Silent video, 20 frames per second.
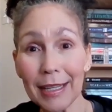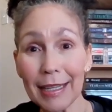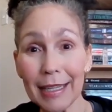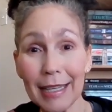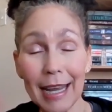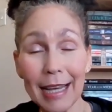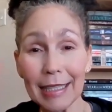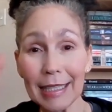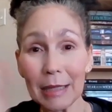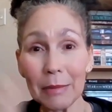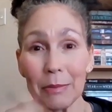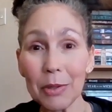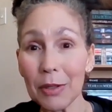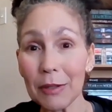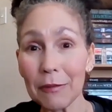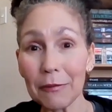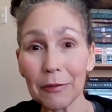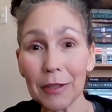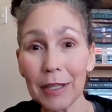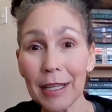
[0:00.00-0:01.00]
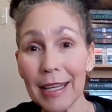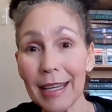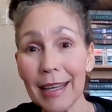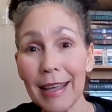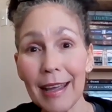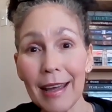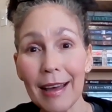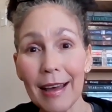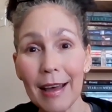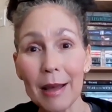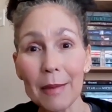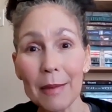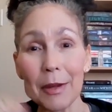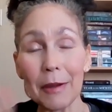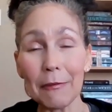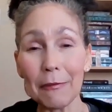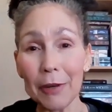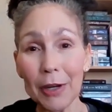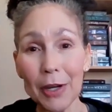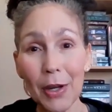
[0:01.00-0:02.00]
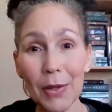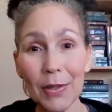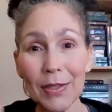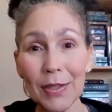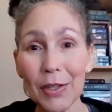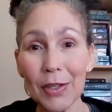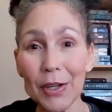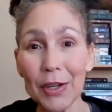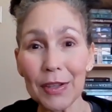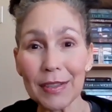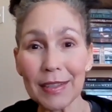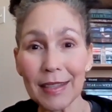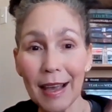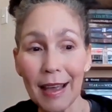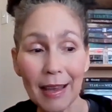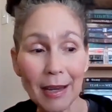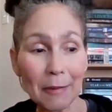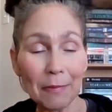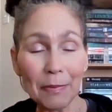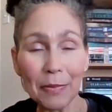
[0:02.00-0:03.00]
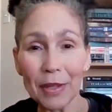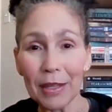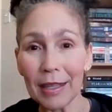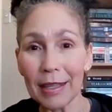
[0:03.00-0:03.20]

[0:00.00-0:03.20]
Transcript: connecting beautifully. Um, Virgo's an earth sign.